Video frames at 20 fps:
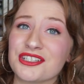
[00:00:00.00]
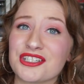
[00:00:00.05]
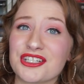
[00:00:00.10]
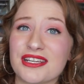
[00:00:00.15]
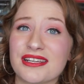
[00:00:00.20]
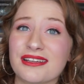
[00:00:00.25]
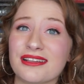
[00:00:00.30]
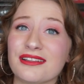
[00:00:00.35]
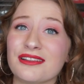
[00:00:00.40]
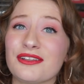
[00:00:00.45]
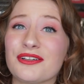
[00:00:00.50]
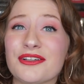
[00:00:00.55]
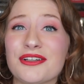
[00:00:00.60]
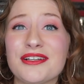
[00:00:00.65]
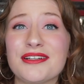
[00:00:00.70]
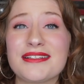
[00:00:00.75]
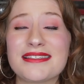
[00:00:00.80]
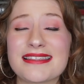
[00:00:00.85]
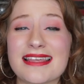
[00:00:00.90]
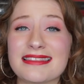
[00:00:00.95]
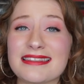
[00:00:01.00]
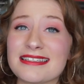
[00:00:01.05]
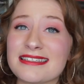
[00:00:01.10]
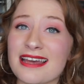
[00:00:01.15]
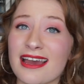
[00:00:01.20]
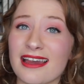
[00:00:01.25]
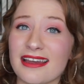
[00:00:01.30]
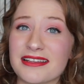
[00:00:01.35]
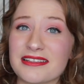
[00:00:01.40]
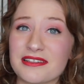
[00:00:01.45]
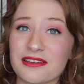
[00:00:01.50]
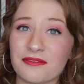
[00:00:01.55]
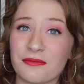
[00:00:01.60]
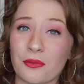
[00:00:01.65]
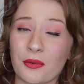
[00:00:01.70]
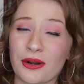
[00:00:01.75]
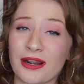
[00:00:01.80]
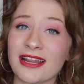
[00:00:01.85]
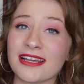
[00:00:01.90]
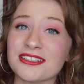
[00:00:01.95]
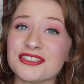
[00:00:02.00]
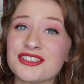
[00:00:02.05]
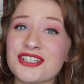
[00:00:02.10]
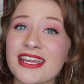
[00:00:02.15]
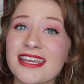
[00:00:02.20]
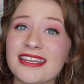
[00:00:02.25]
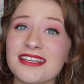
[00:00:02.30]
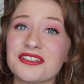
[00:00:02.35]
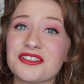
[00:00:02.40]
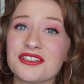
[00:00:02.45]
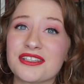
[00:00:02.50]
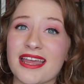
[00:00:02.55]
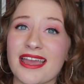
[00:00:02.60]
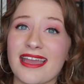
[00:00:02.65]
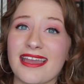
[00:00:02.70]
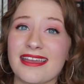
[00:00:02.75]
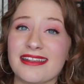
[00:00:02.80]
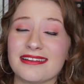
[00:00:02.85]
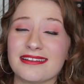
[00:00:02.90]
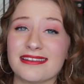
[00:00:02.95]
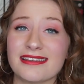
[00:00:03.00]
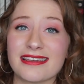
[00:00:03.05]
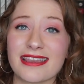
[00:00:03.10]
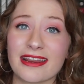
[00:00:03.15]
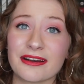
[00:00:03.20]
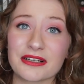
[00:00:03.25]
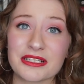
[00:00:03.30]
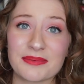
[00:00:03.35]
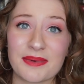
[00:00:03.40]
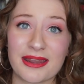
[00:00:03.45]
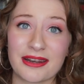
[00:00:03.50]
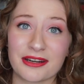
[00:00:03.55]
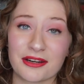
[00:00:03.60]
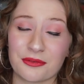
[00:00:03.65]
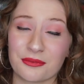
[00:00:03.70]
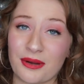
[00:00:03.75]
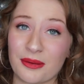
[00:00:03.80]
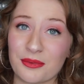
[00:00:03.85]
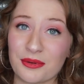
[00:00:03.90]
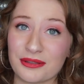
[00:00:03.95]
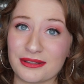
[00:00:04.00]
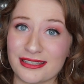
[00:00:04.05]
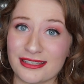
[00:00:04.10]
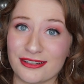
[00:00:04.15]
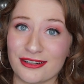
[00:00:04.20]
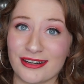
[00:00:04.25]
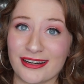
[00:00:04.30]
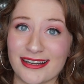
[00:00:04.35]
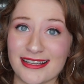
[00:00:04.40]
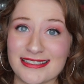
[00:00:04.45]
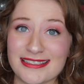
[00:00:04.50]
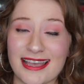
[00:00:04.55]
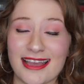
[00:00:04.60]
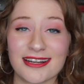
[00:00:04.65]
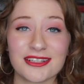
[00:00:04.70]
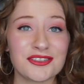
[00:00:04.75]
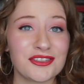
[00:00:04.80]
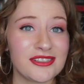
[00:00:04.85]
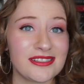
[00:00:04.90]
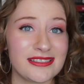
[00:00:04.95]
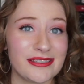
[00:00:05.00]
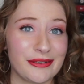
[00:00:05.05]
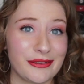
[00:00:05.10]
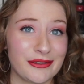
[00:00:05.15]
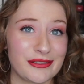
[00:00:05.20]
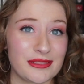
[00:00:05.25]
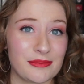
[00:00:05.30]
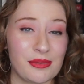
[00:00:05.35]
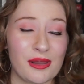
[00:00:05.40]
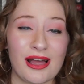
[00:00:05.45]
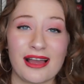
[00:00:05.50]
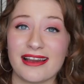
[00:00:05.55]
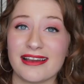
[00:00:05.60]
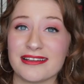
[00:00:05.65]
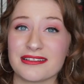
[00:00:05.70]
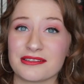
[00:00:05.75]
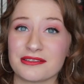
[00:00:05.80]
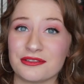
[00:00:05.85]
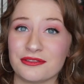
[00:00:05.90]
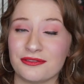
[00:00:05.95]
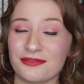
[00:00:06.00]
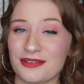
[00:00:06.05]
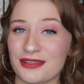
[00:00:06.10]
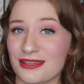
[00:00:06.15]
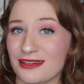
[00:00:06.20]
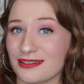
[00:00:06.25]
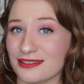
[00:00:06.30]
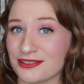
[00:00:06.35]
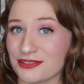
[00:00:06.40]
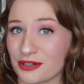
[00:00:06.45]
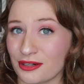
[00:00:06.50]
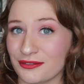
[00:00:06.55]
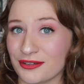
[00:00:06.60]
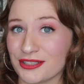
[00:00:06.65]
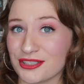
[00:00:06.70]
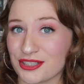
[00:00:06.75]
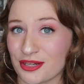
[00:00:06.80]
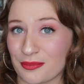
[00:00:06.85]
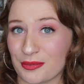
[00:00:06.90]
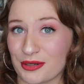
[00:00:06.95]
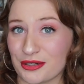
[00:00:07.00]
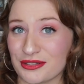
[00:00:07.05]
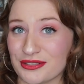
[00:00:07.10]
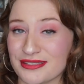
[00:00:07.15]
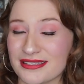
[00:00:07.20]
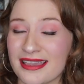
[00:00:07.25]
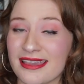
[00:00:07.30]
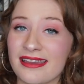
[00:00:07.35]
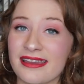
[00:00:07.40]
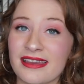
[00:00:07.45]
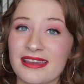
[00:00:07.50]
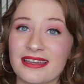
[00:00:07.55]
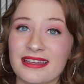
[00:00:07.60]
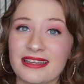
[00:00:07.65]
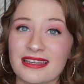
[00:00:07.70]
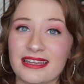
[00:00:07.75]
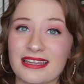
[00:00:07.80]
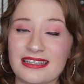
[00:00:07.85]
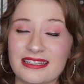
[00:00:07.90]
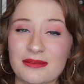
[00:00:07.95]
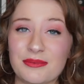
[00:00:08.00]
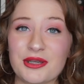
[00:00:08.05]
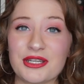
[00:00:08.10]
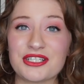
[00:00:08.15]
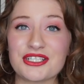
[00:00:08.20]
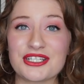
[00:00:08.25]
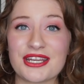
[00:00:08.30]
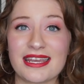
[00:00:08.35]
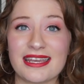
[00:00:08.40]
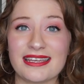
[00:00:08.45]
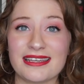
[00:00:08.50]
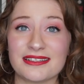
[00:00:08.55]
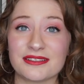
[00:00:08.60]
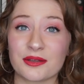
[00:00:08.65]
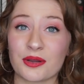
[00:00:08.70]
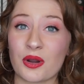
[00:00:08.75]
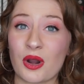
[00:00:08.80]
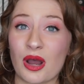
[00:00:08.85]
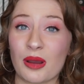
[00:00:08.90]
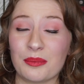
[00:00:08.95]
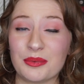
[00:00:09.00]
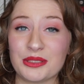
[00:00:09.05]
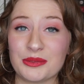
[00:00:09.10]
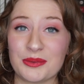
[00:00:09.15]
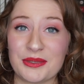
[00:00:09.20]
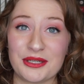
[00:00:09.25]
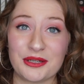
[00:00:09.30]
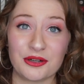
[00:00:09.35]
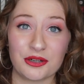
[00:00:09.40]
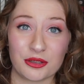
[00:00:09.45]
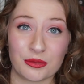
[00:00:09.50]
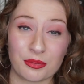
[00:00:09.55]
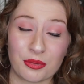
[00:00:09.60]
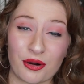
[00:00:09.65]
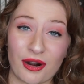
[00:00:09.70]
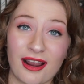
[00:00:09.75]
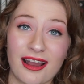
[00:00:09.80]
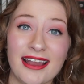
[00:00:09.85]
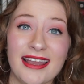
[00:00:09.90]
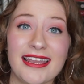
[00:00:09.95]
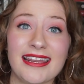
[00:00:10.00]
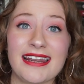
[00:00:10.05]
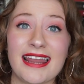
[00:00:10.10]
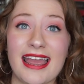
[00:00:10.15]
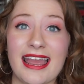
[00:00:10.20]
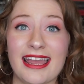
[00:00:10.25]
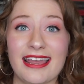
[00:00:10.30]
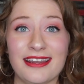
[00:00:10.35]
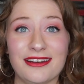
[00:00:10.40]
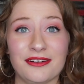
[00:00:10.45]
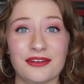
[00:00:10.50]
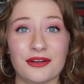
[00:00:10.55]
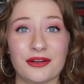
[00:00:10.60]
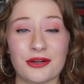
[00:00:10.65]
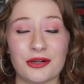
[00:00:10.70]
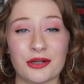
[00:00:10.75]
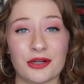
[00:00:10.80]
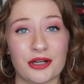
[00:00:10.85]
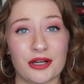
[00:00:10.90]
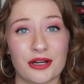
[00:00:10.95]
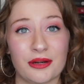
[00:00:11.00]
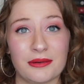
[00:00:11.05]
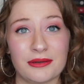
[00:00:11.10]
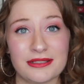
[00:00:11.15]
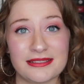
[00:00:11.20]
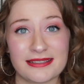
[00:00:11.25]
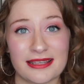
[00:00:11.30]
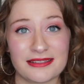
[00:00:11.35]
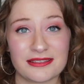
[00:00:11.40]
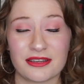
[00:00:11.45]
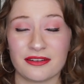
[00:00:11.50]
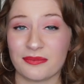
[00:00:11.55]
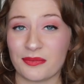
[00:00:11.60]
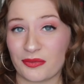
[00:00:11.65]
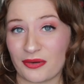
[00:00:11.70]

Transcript: she learns that the tides of war has changed and the charismatic rebel leader is actually stealing supplies to feed starving shepherds, Anibish is caught between her pride and her sense of